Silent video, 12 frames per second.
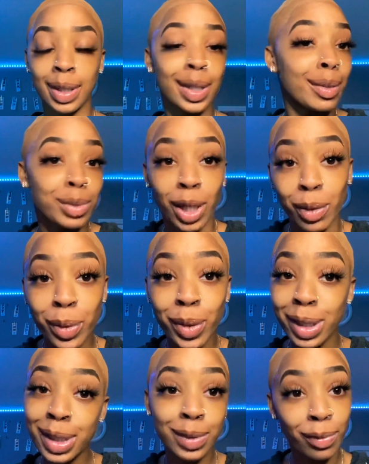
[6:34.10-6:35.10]
I'm trying to
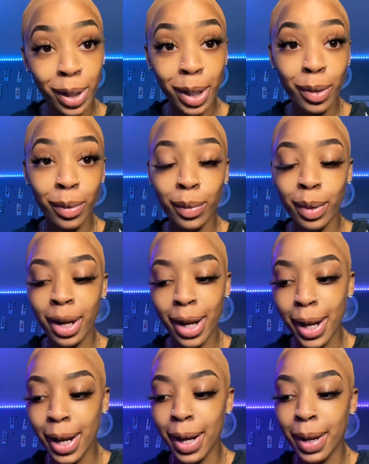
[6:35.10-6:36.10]
record this video,
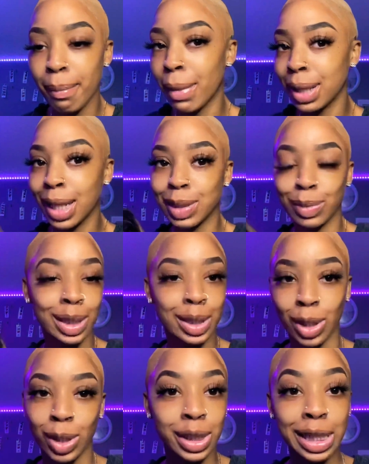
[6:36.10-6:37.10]
and my light's gonna
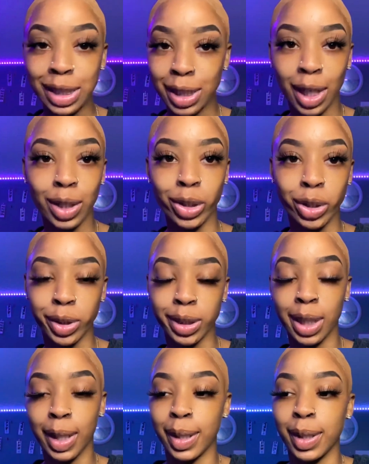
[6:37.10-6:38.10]
start changing colors,
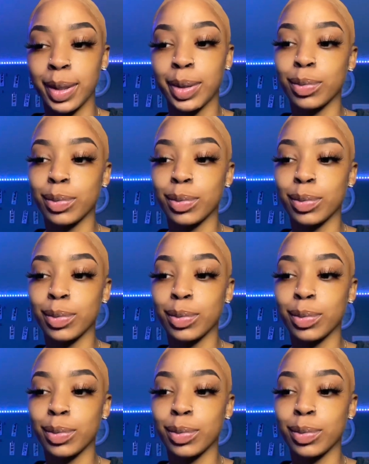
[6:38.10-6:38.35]
like...